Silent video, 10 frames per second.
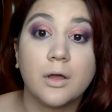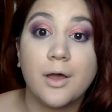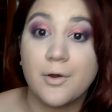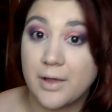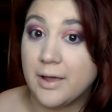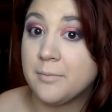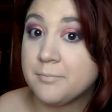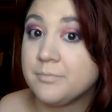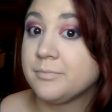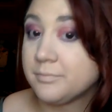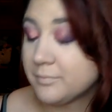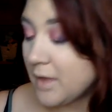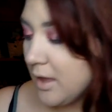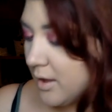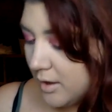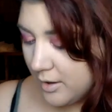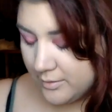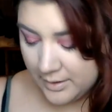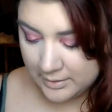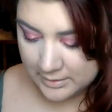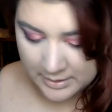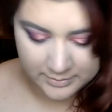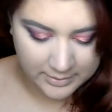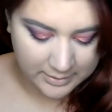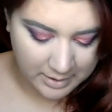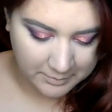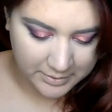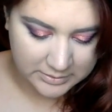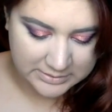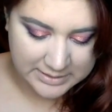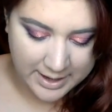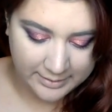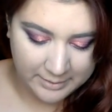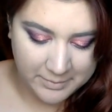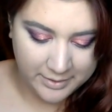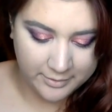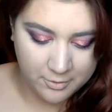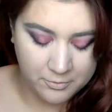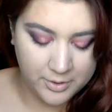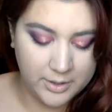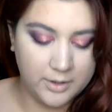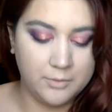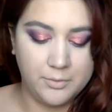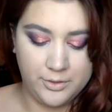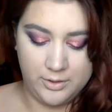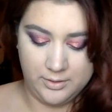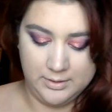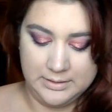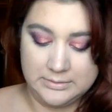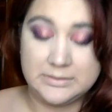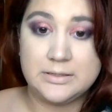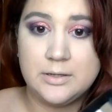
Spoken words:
Okay. Alright, and then I'm going to just highlight my inner corner with this